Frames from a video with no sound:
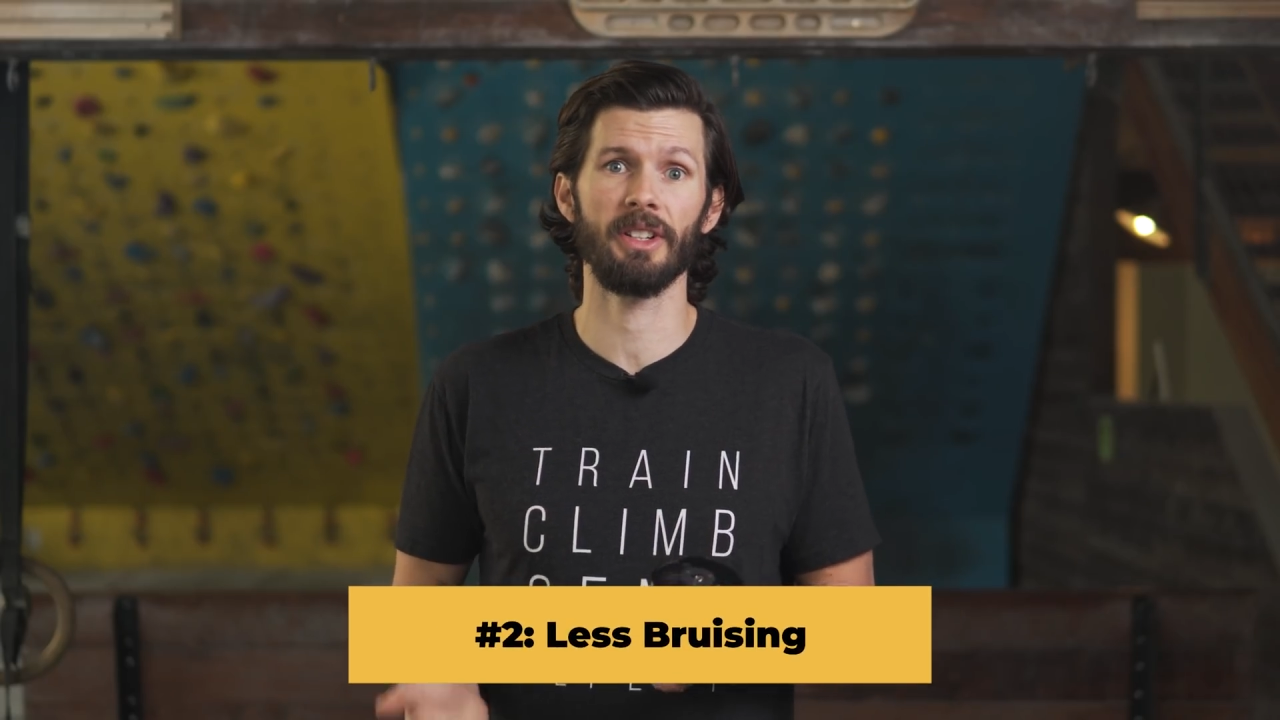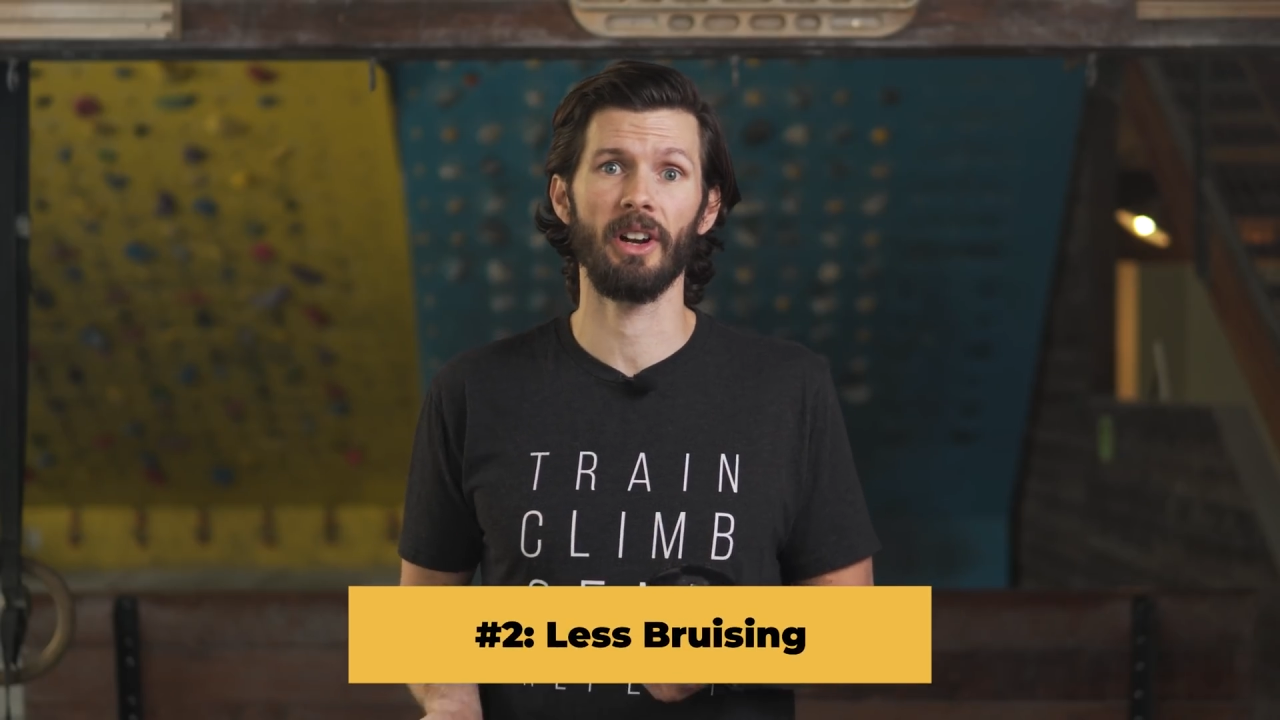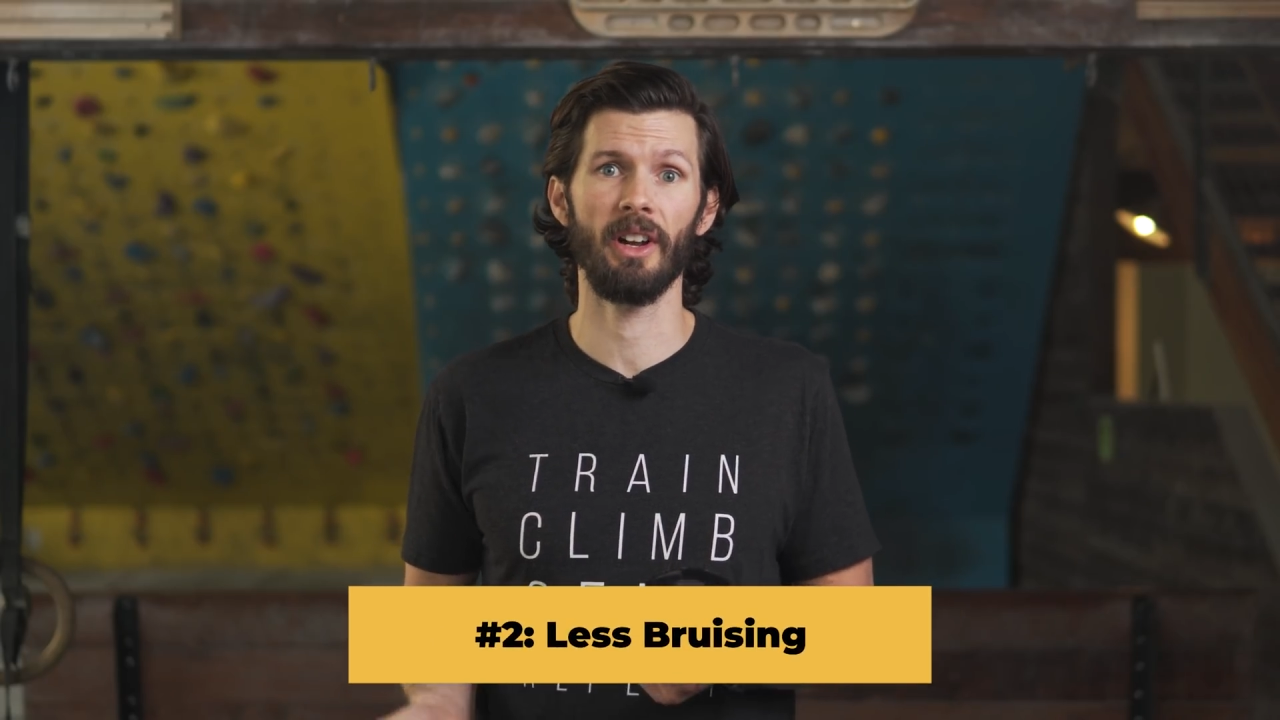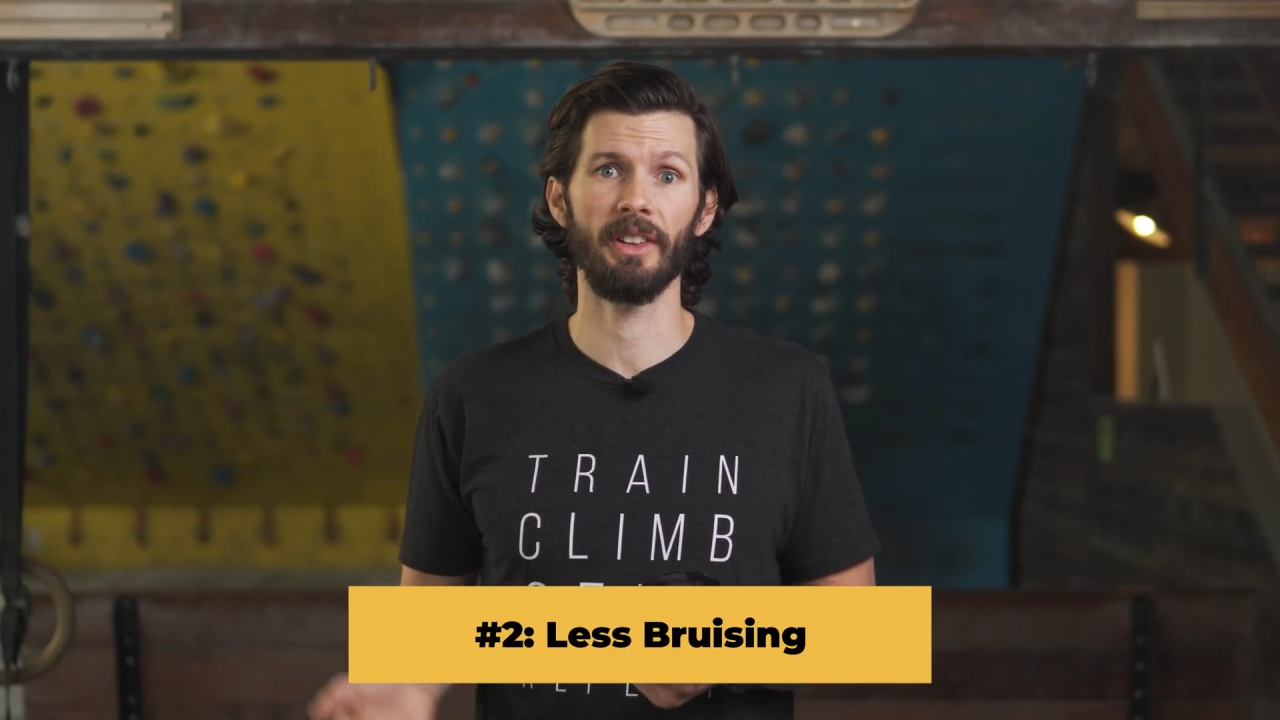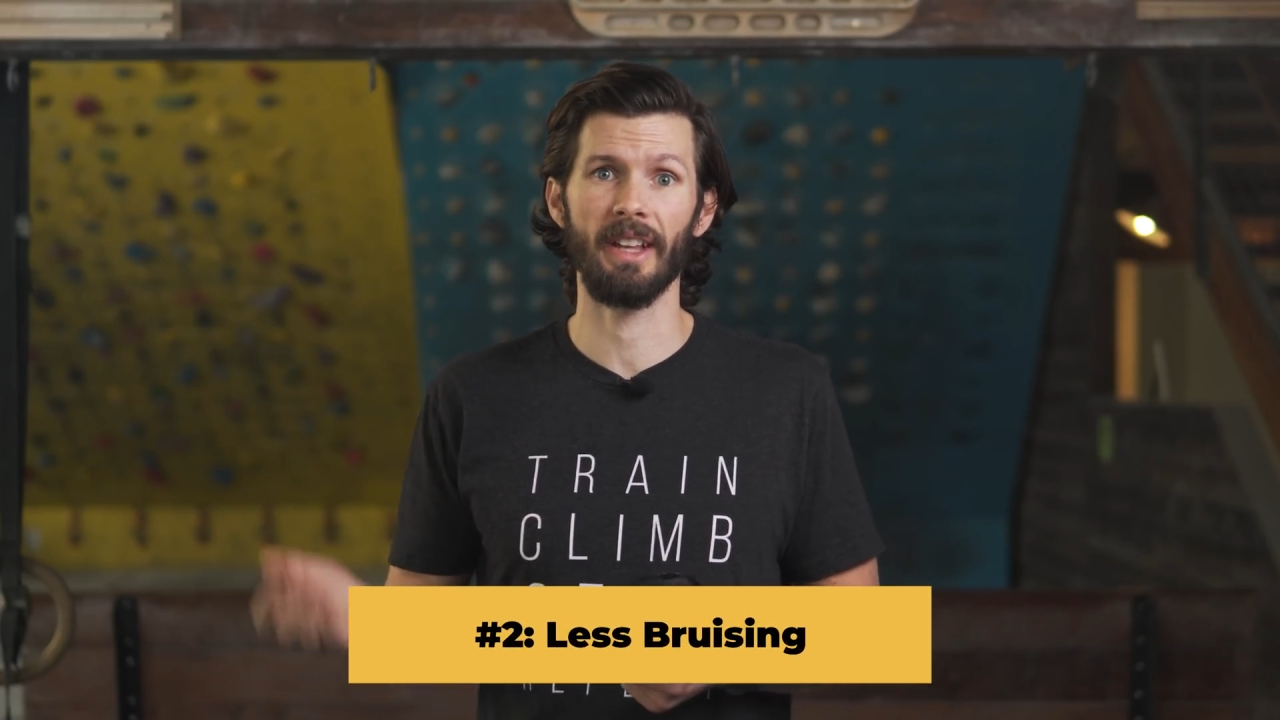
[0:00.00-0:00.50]

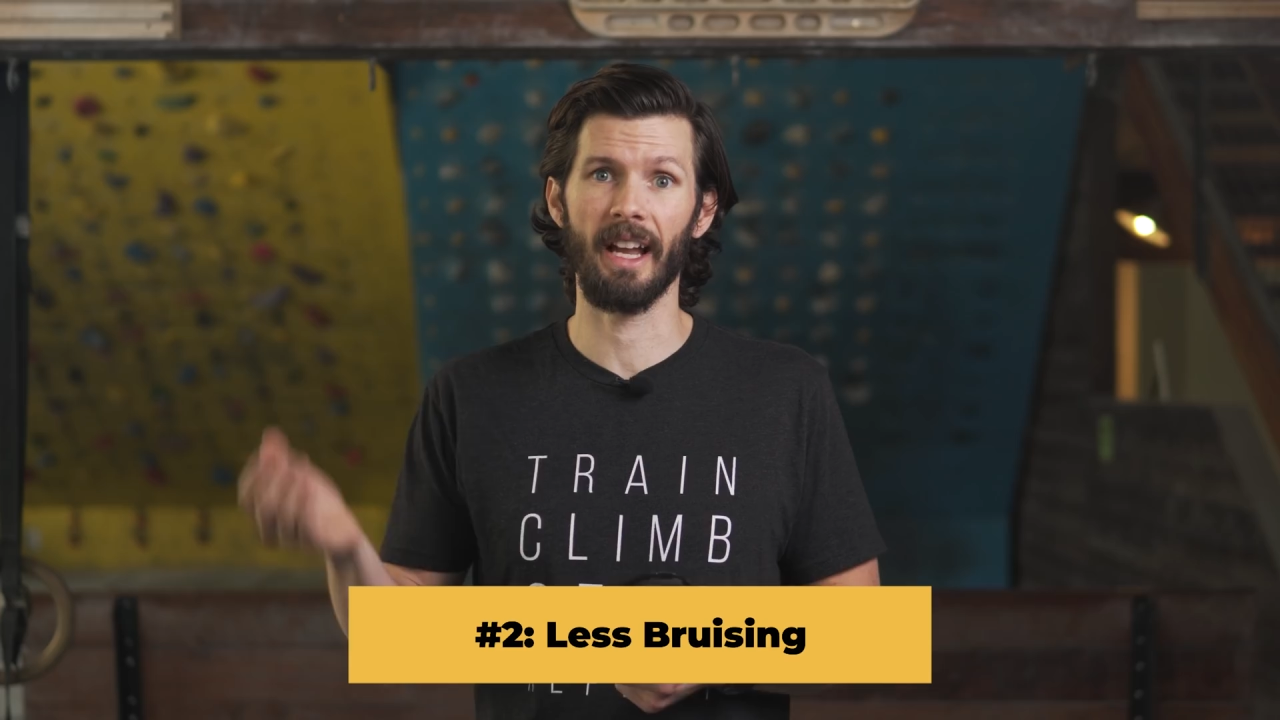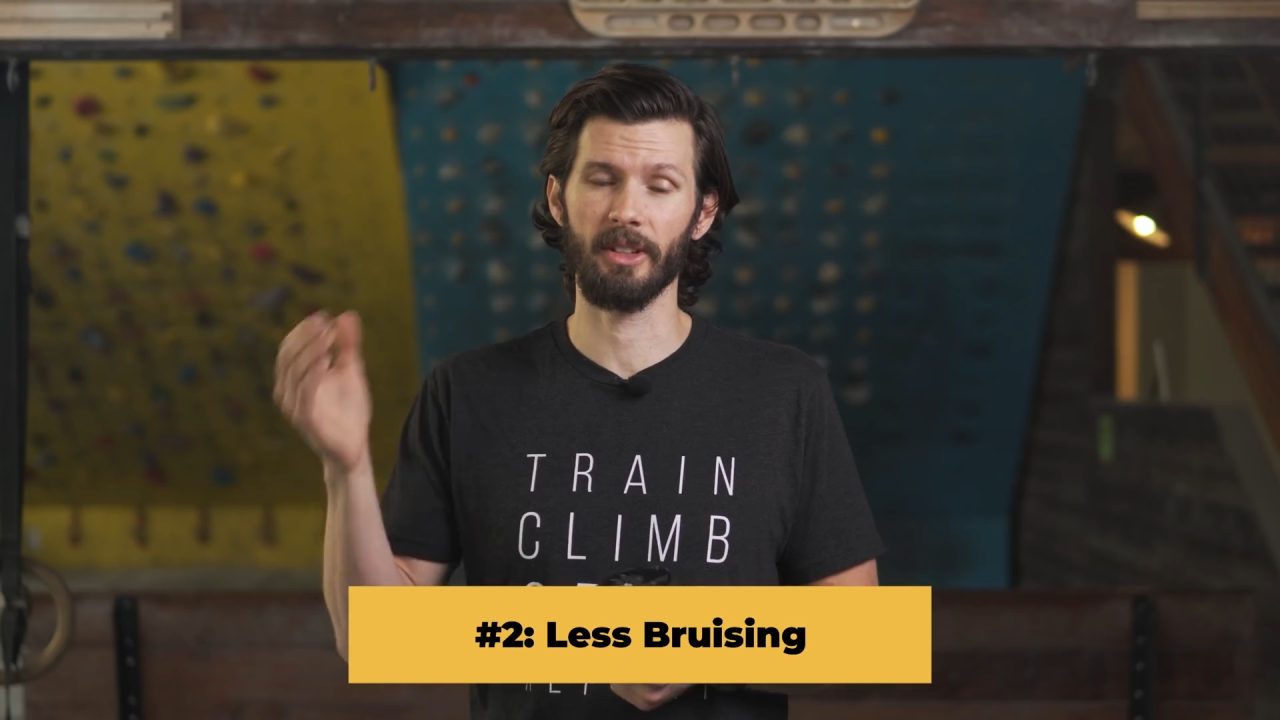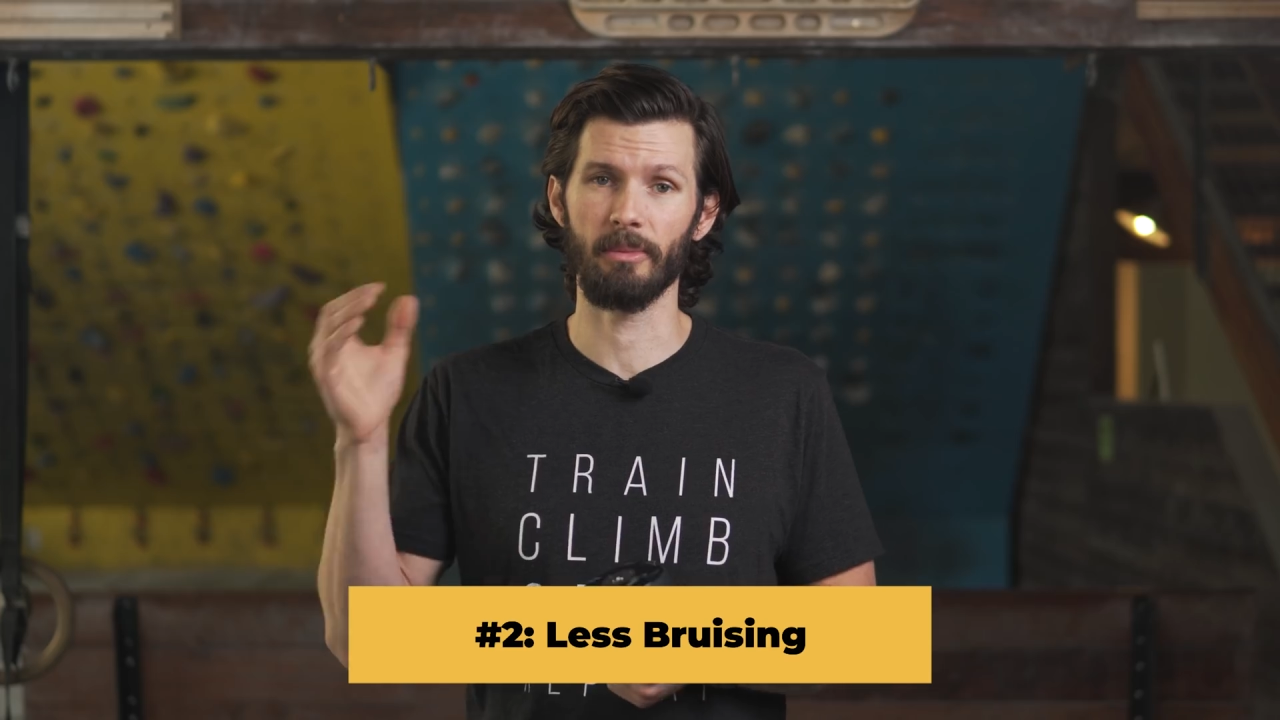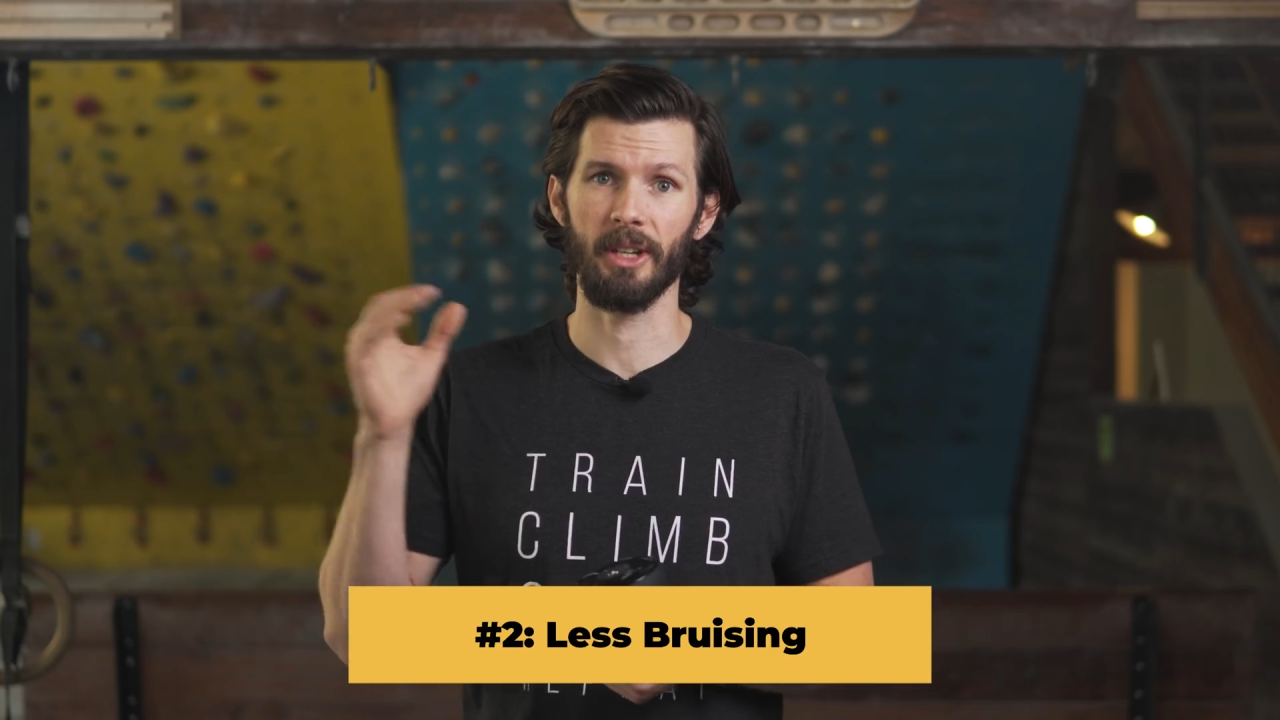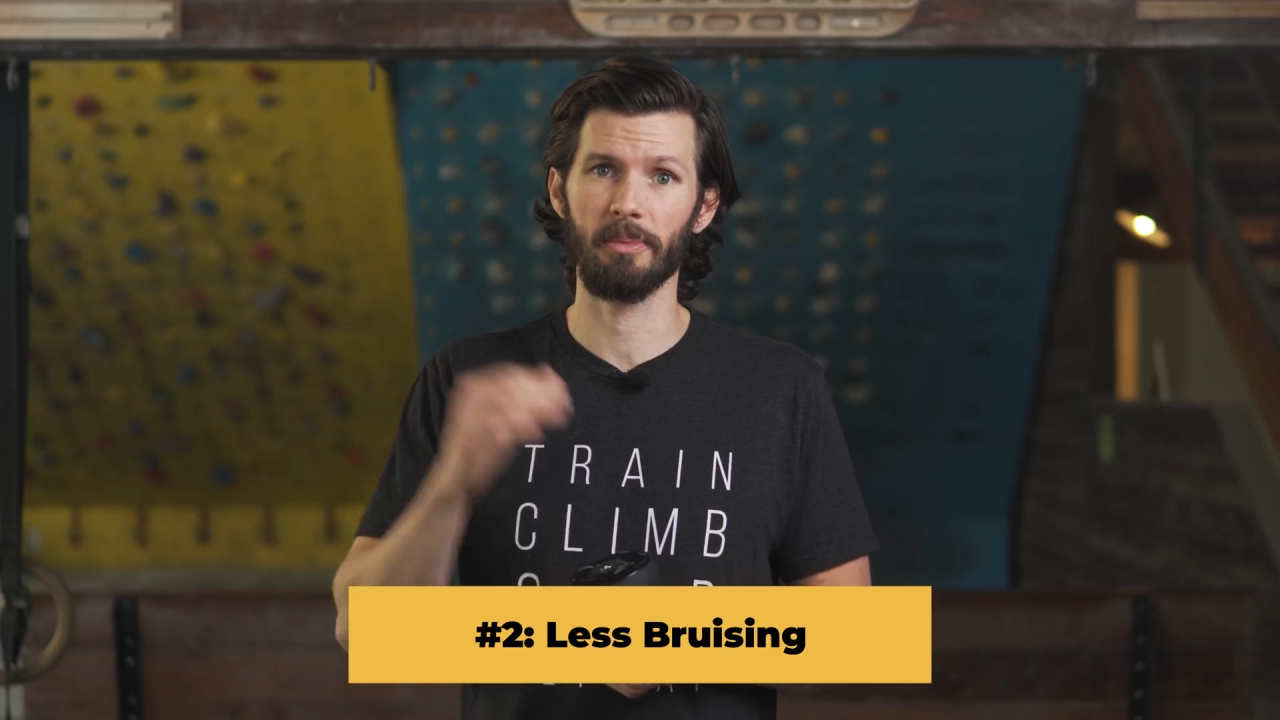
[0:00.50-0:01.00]
cause
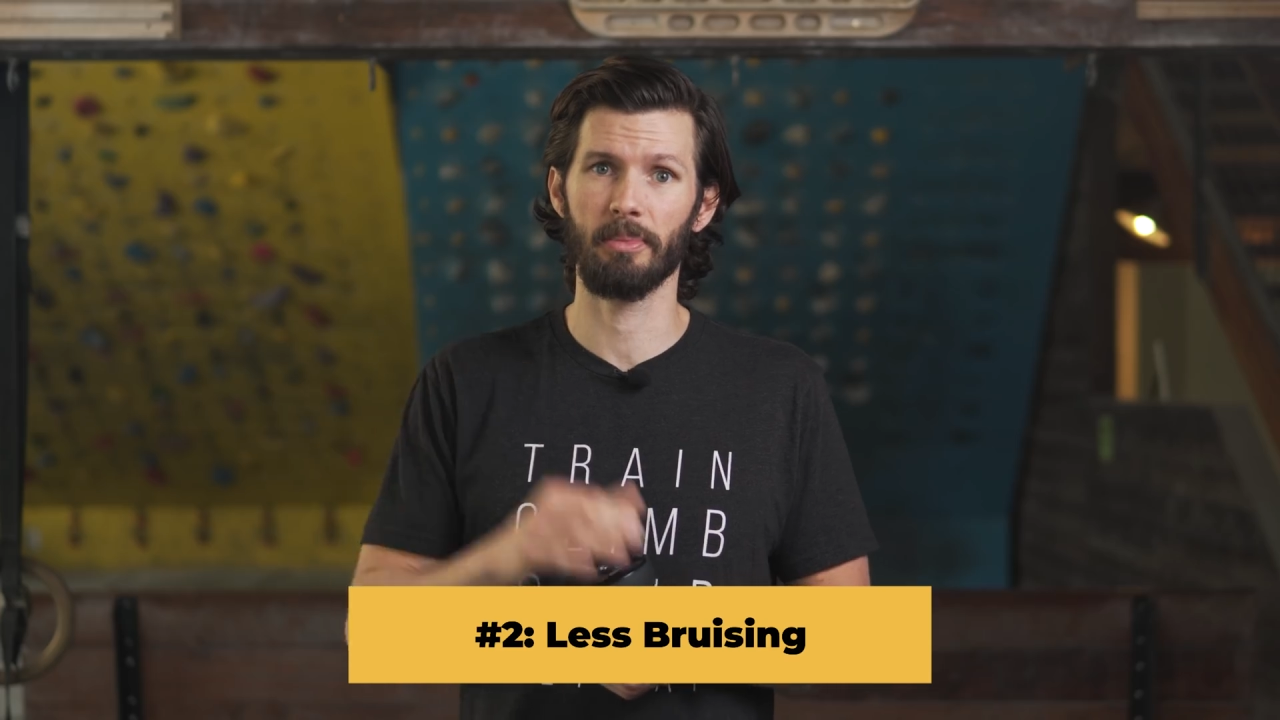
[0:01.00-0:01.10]
as much